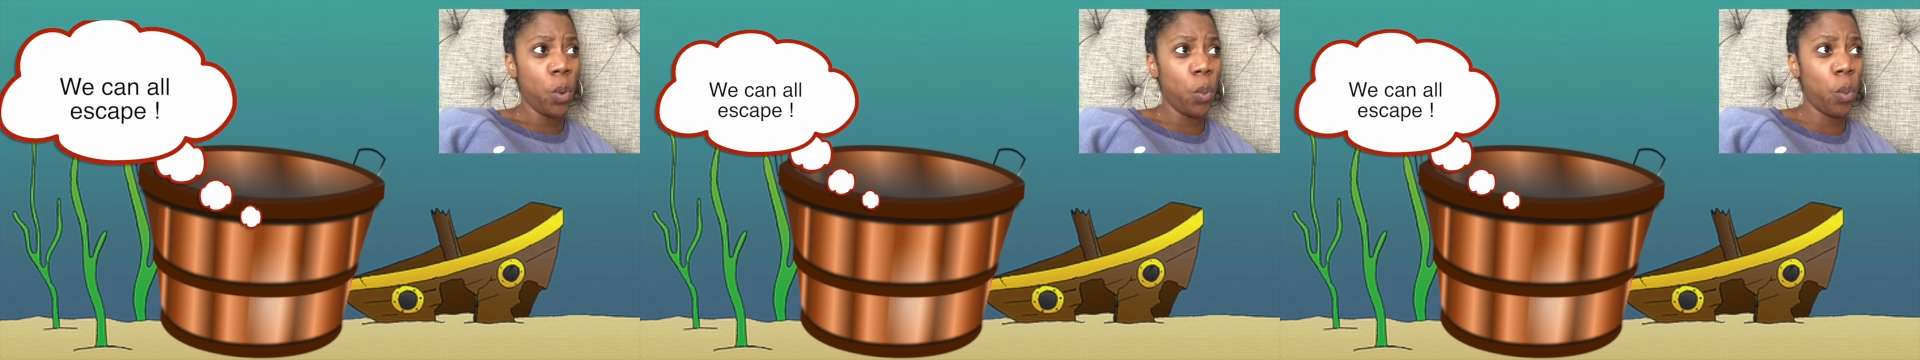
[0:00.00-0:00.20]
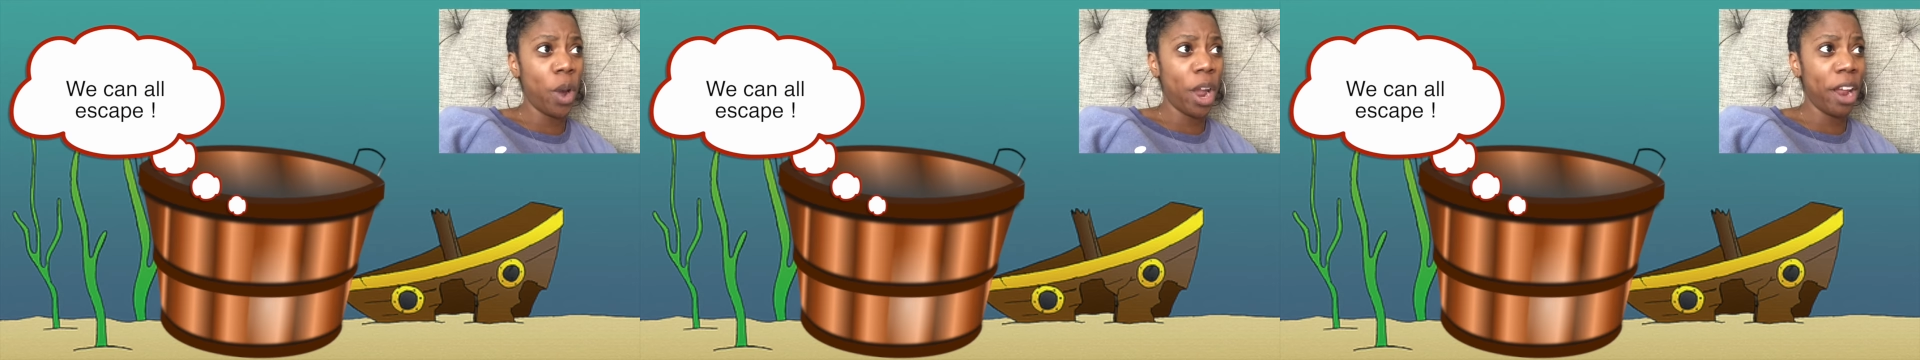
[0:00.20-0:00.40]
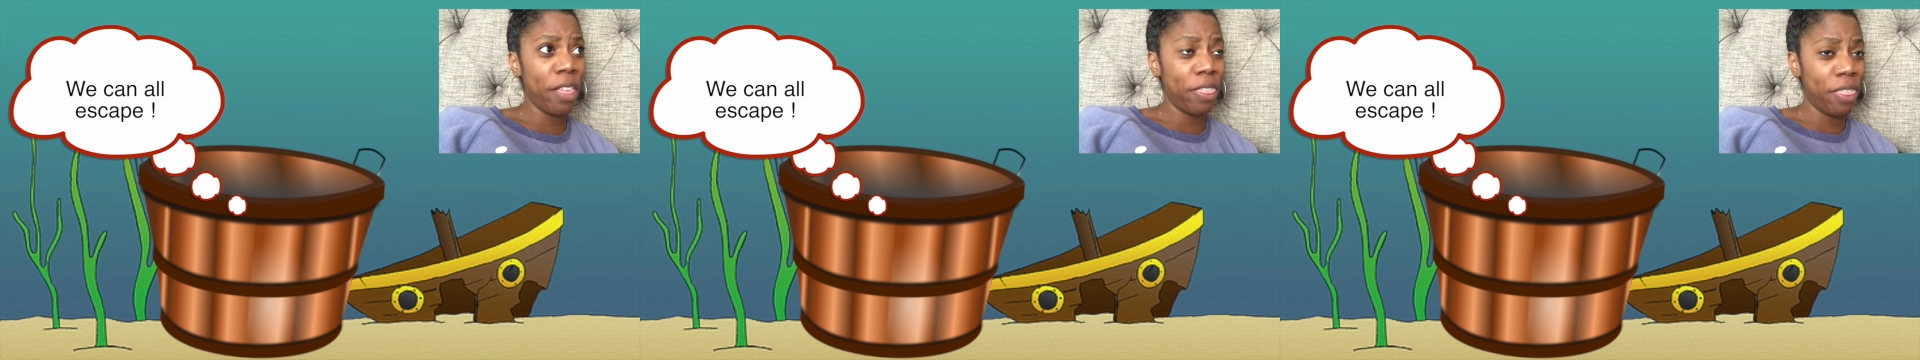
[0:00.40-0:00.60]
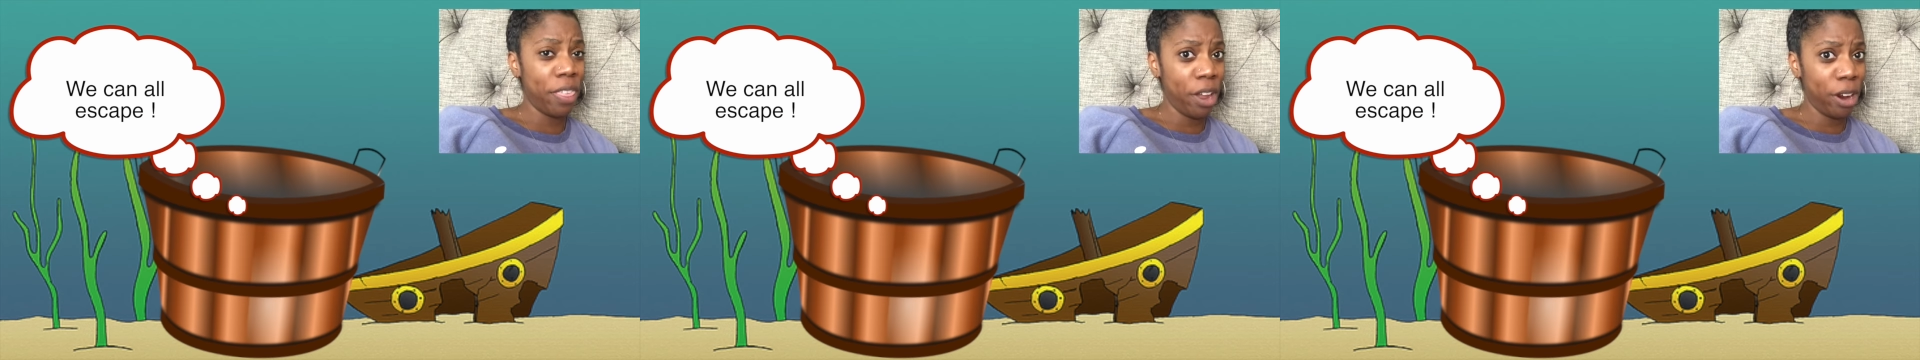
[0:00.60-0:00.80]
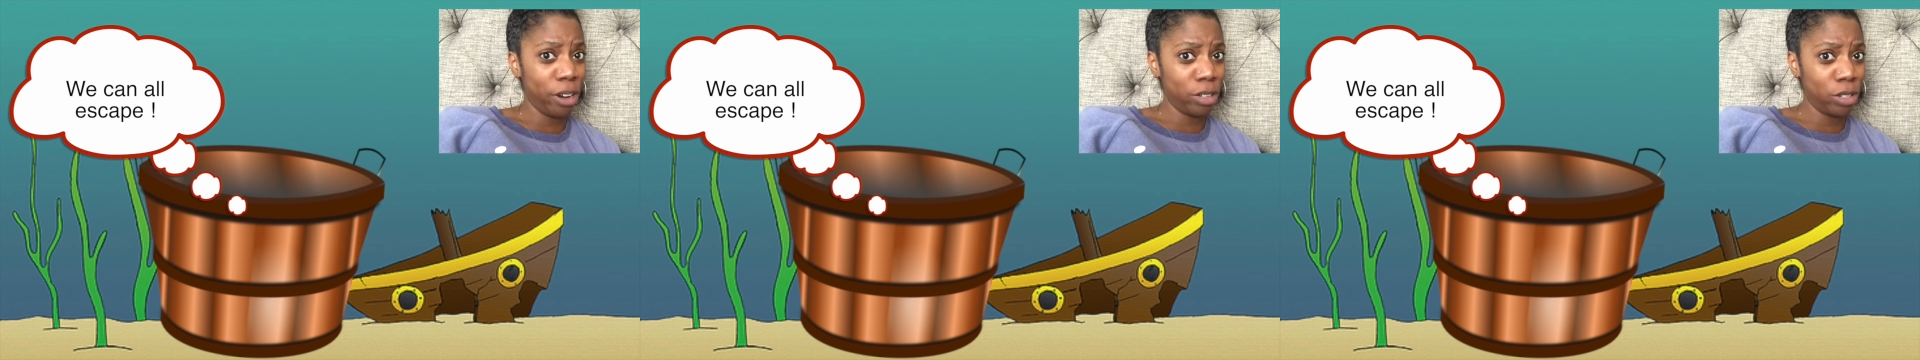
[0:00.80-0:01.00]
where
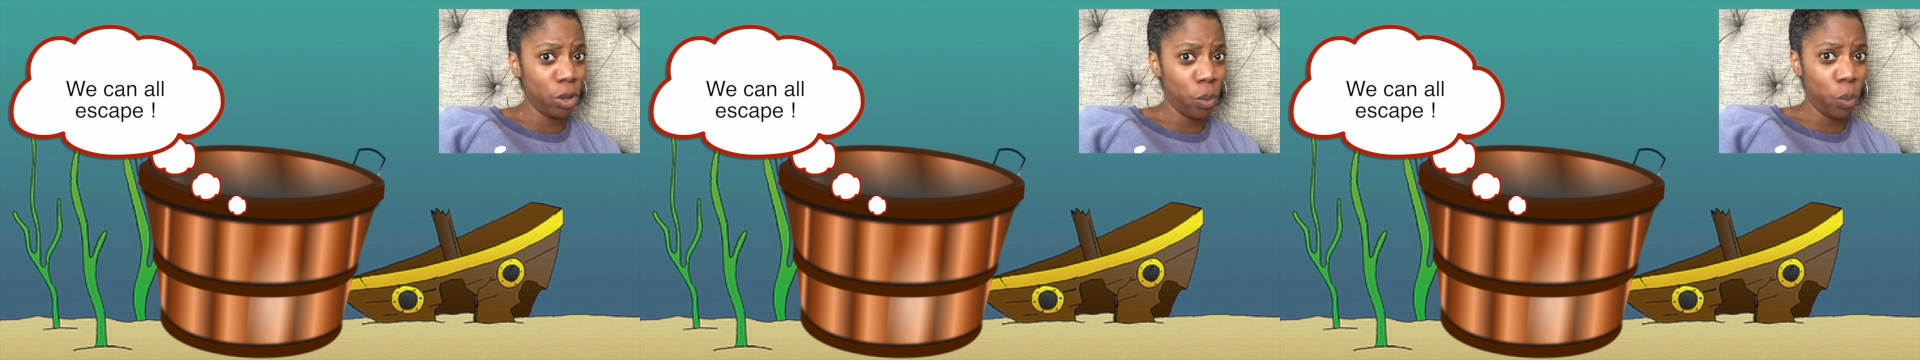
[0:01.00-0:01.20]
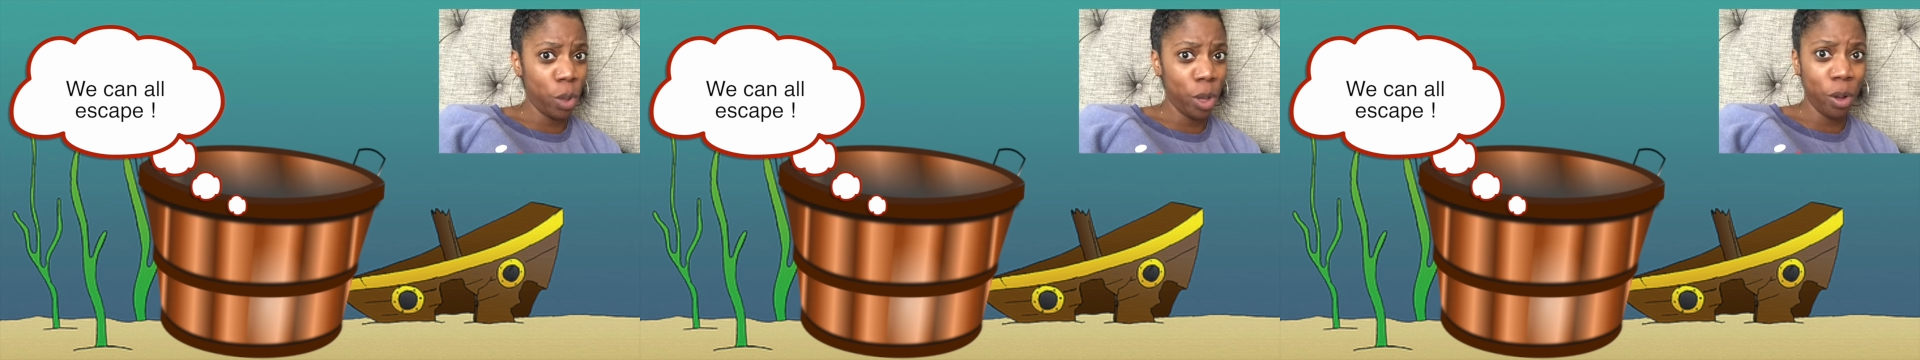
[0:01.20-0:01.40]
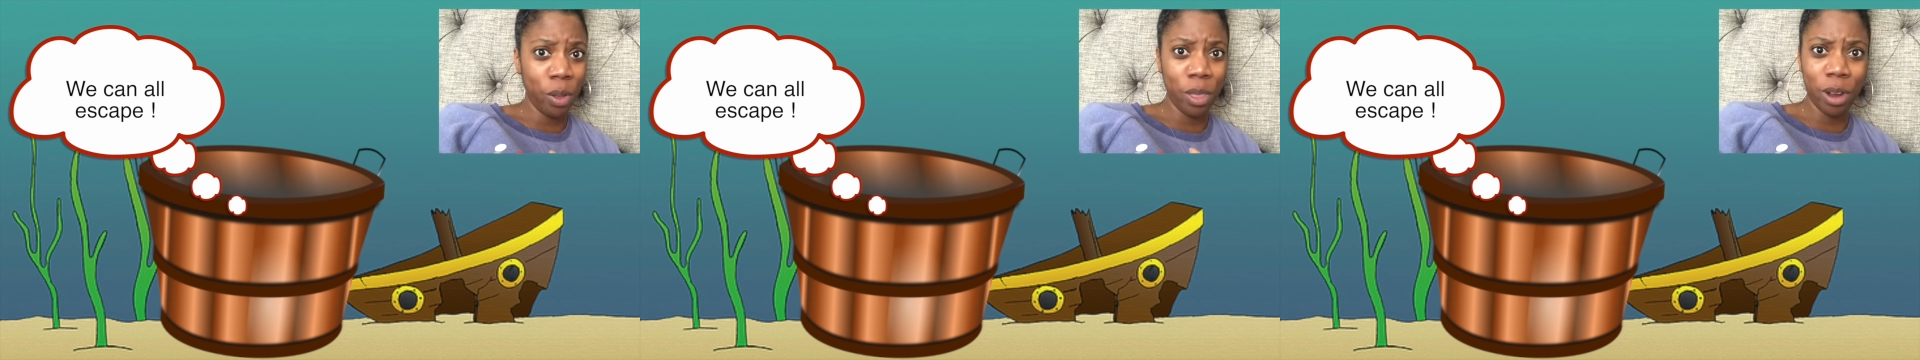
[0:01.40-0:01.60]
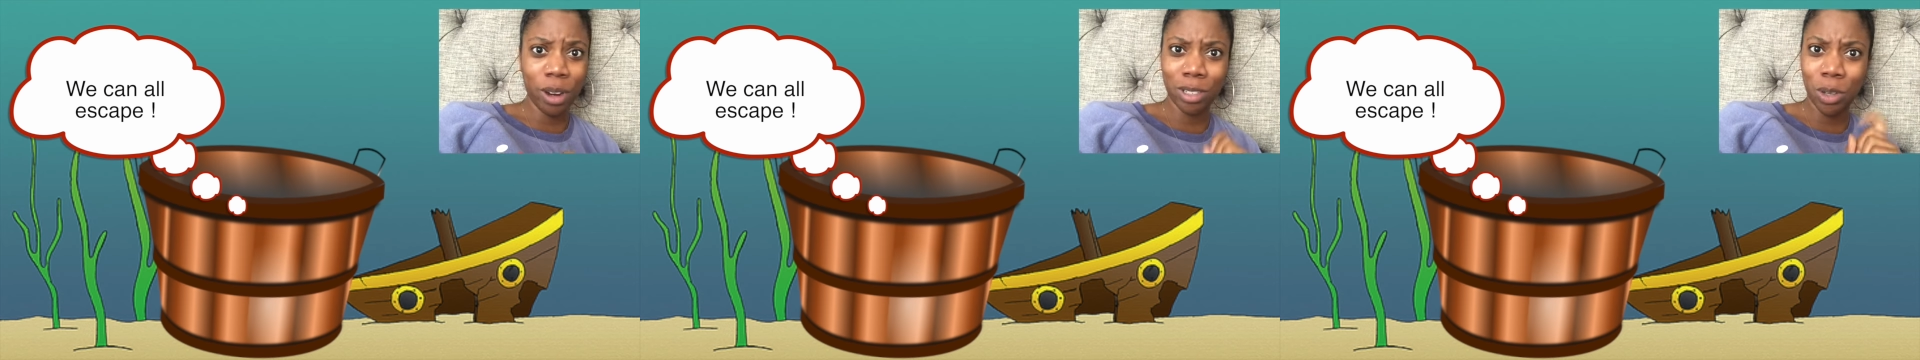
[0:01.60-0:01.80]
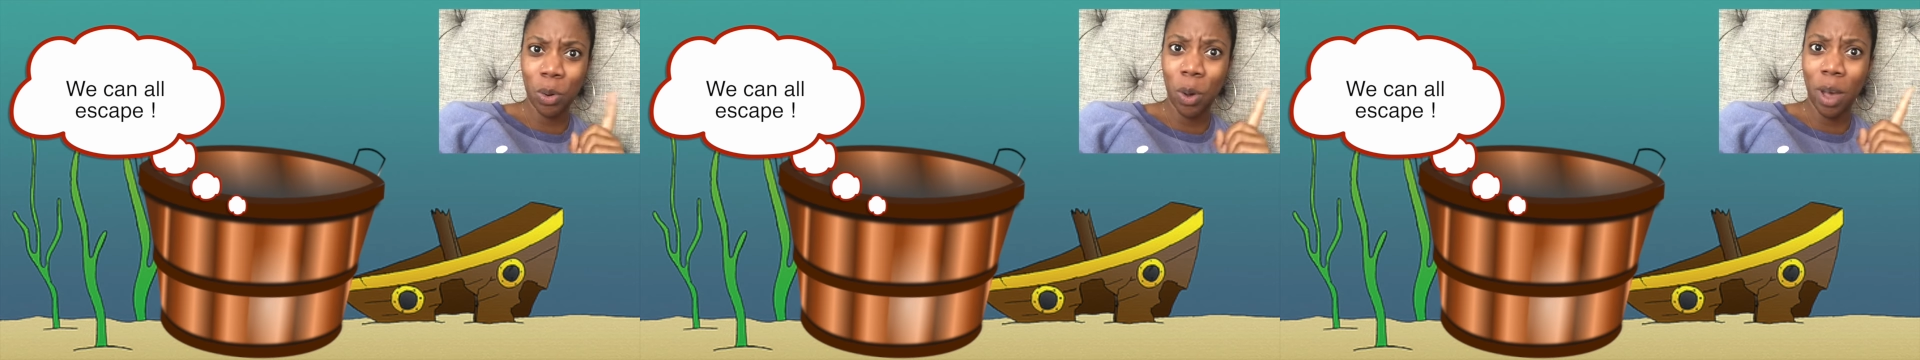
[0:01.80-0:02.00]
there's a will,
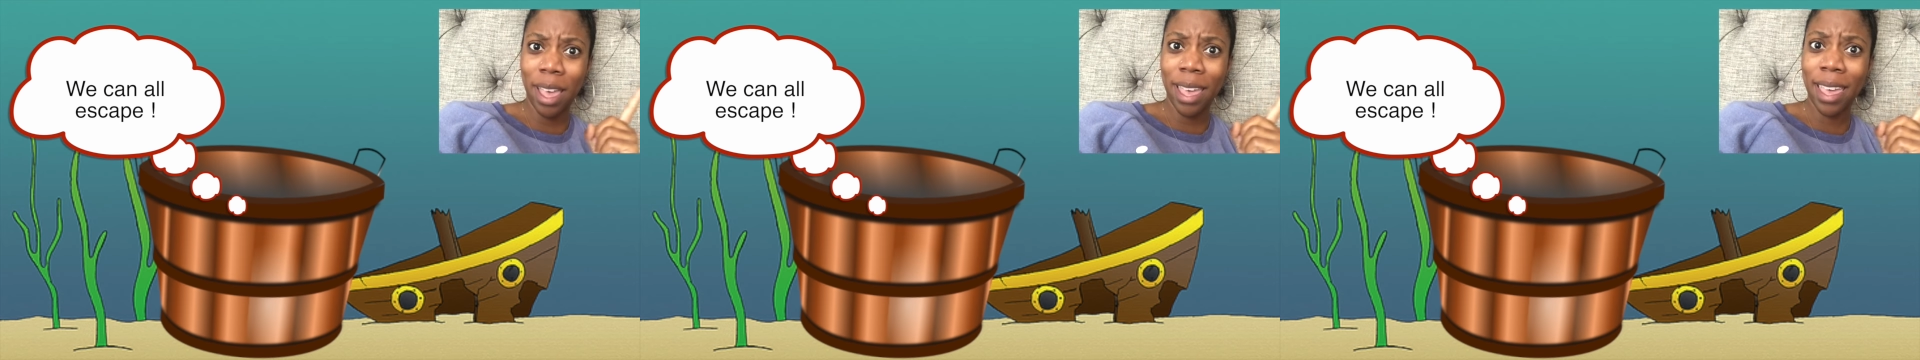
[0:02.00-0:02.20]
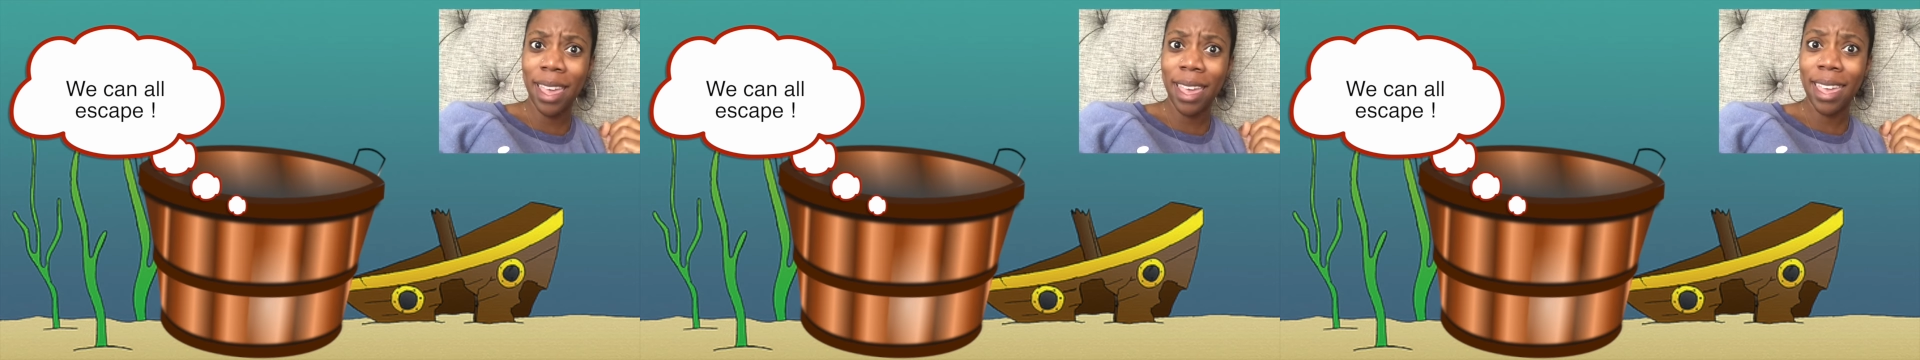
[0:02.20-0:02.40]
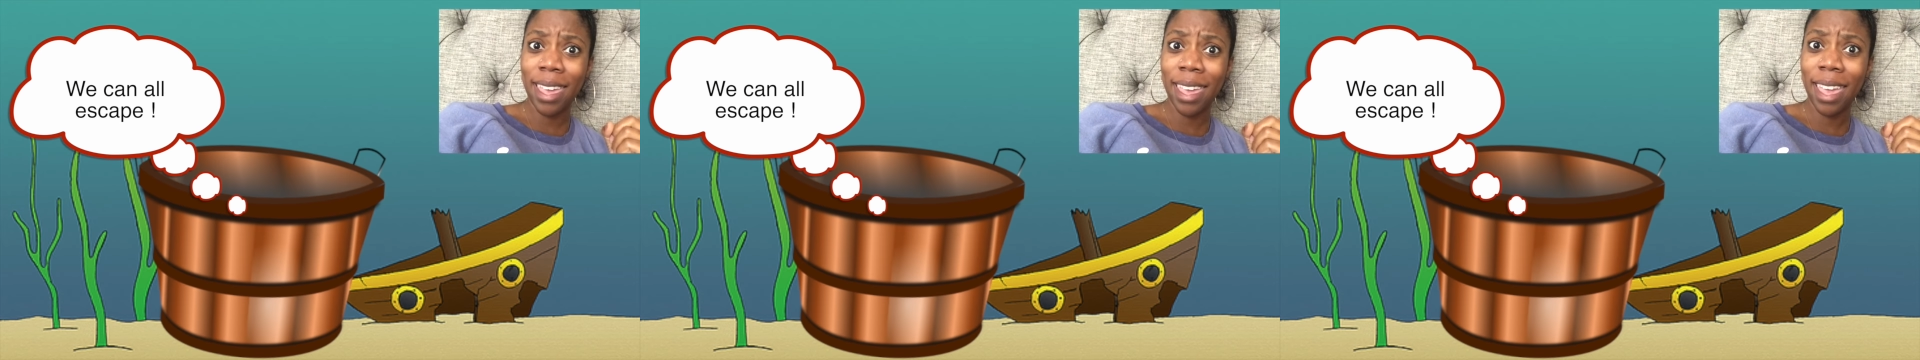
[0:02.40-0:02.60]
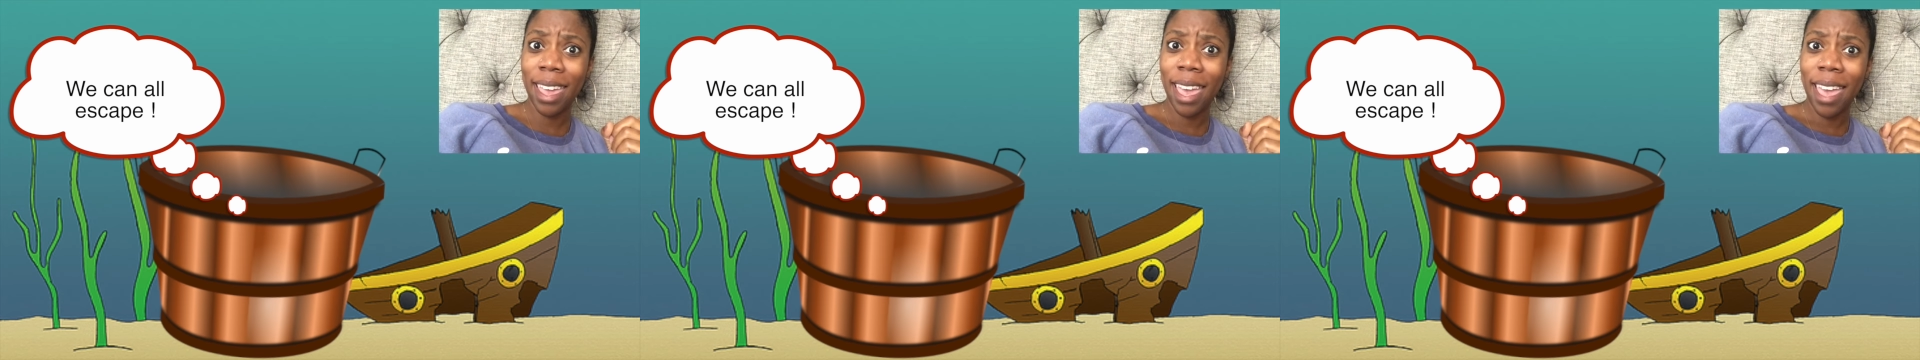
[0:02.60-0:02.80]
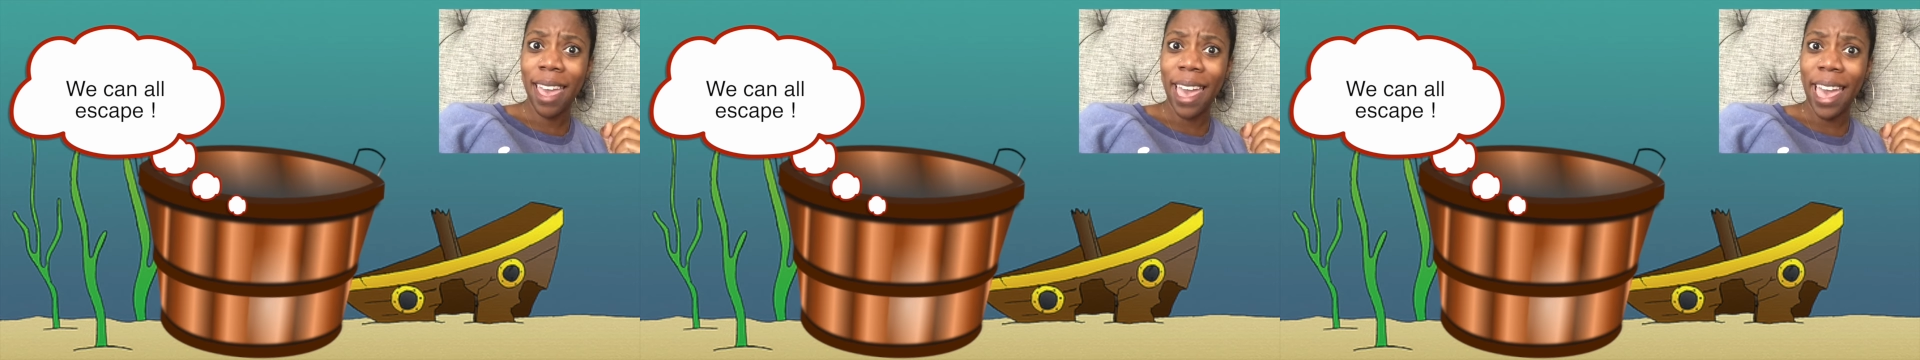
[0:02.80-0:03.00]
there's a way.